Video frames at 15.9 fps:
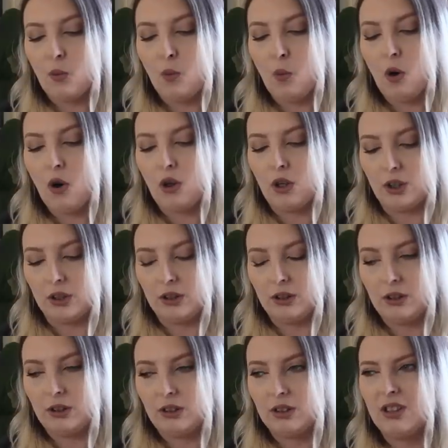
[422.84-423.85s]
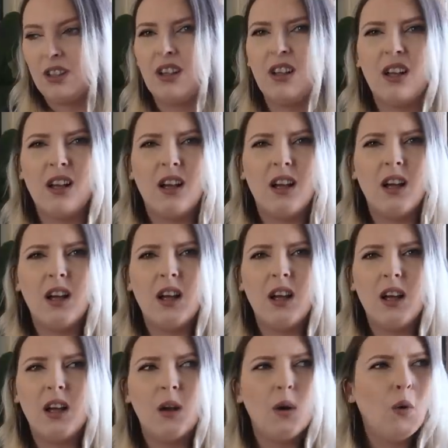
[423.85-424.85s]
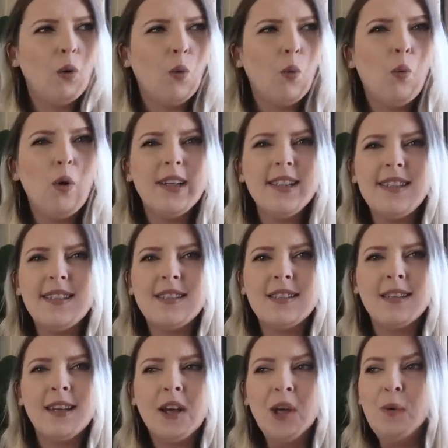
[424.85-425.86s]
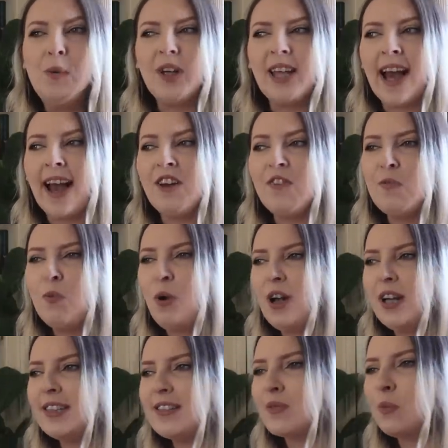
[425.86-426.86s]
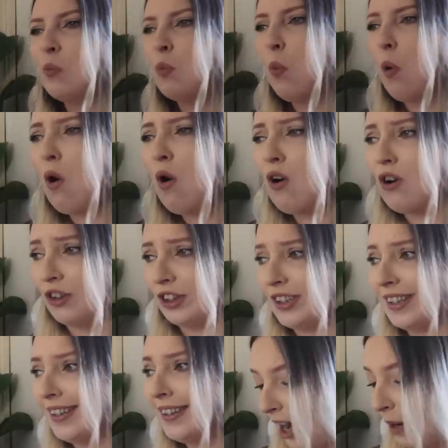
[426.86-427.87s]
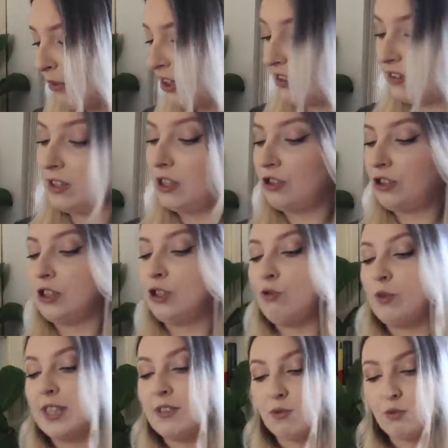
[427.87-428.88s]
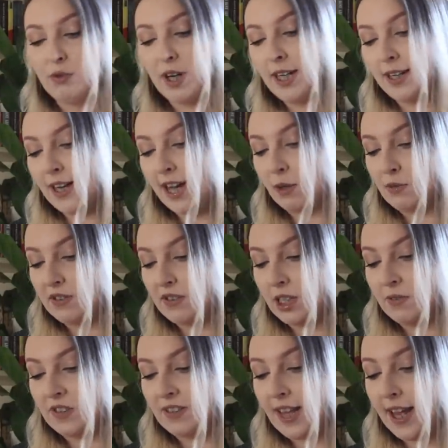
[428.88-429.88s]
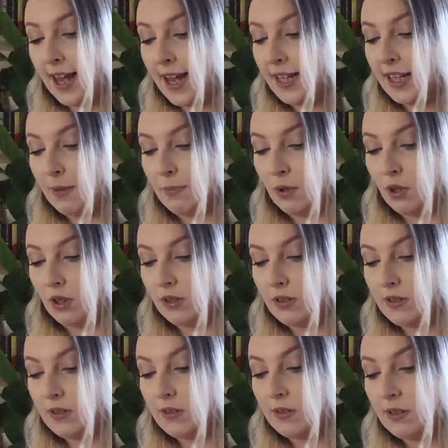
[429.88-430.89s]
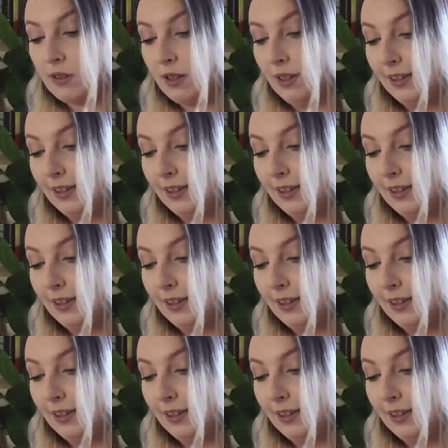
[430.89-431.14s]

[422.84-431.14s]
Worn. What? What kind of word is worn? I'm gonna search Goodreads right now to see if there's any books